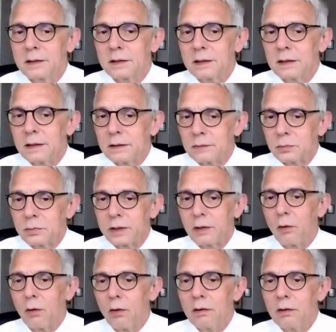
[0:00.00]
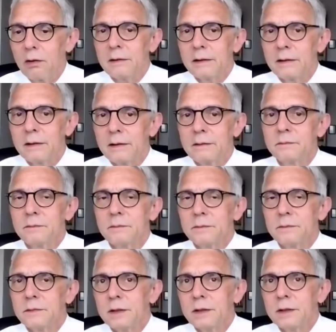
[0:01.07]
But uh, we all
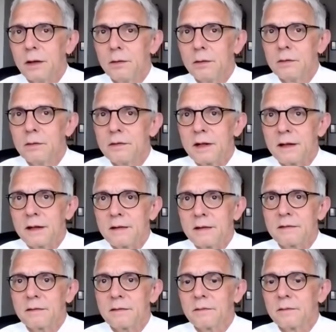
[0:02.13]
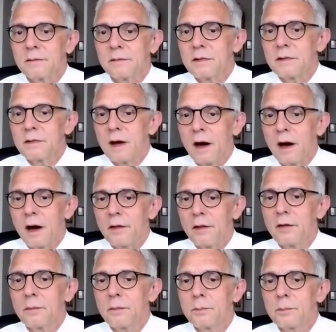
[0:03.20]
um, know that
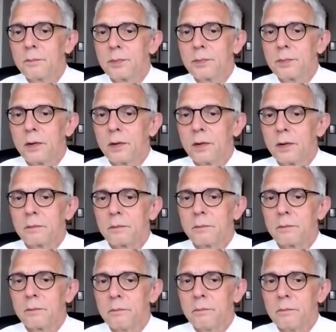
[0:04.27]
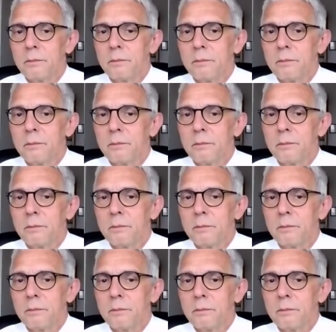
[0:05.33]
other mm, very
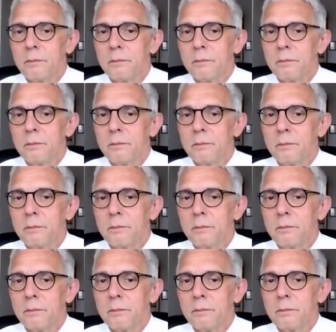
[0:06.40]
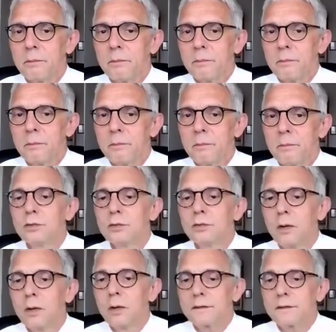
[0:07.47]
important prognostic factors
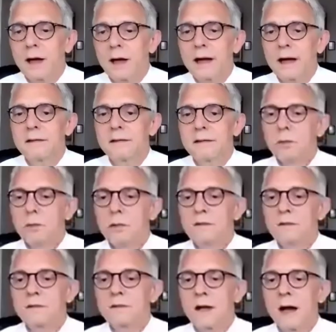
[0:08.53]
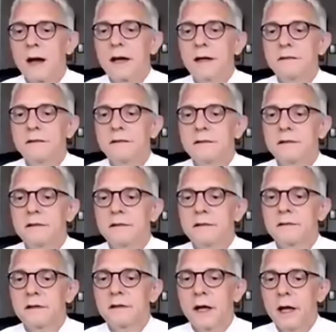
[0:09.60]
as tumor size, uh,
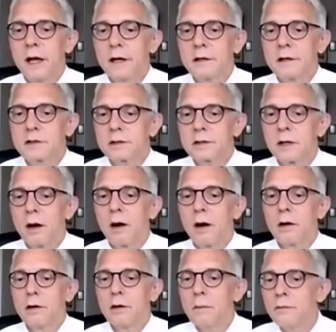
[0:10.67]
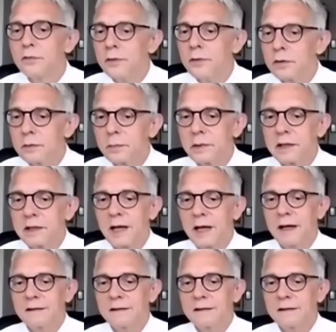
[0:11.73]
besides the tumor size and the stage, are